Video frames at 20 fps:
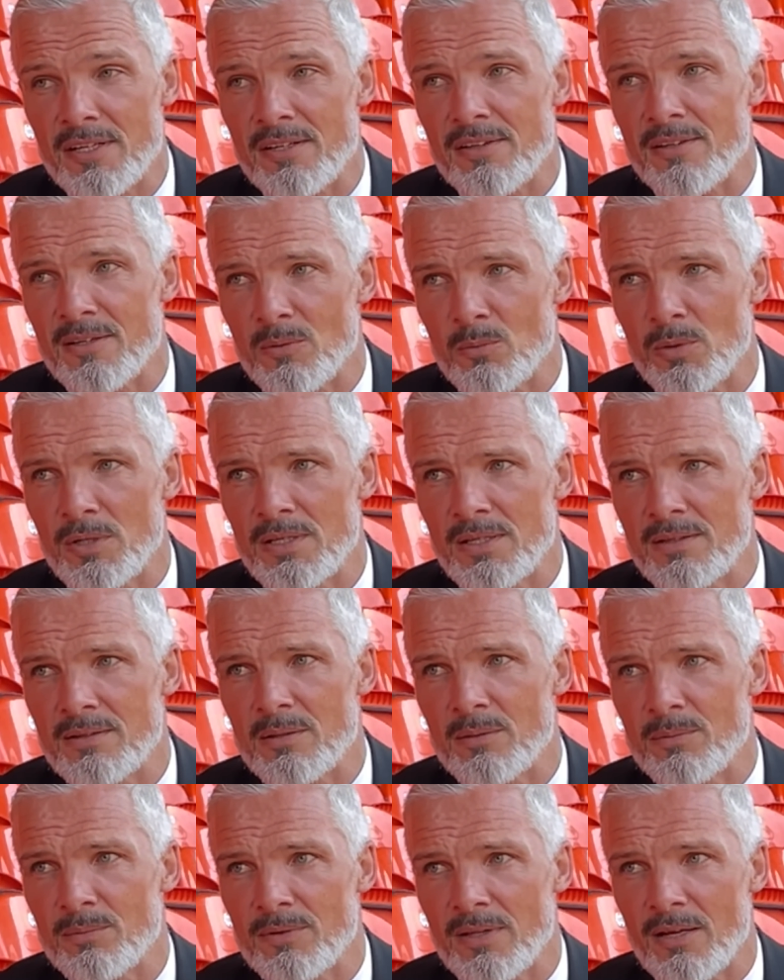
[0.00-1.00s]
I think we need
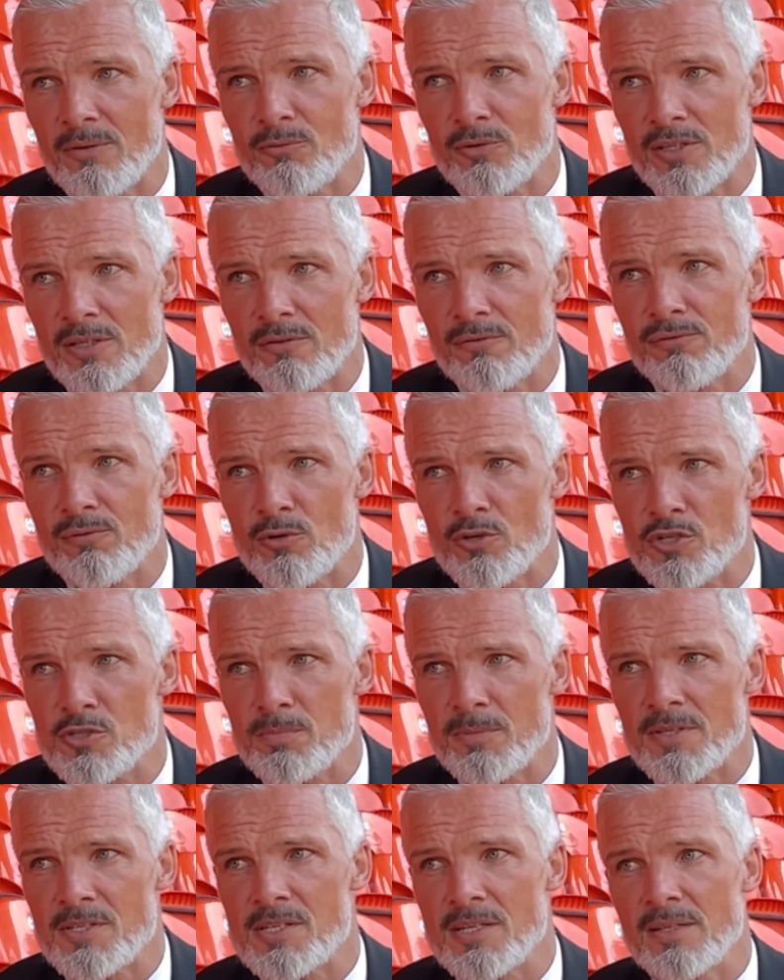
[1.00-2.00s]
to get
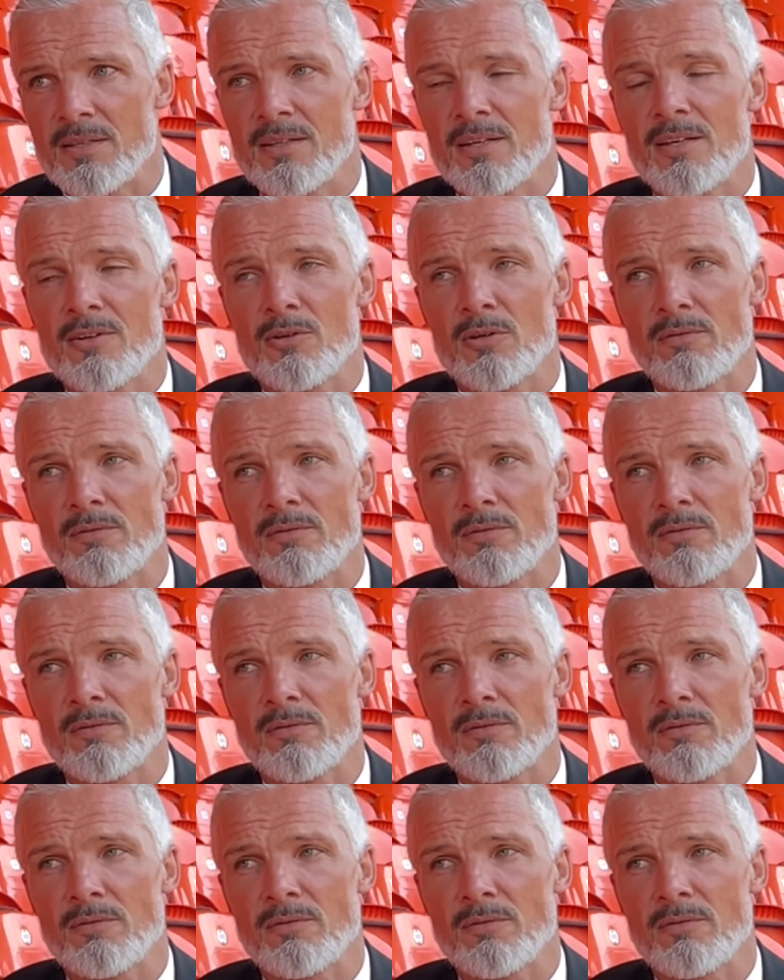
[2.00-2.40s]
reinforcements in there.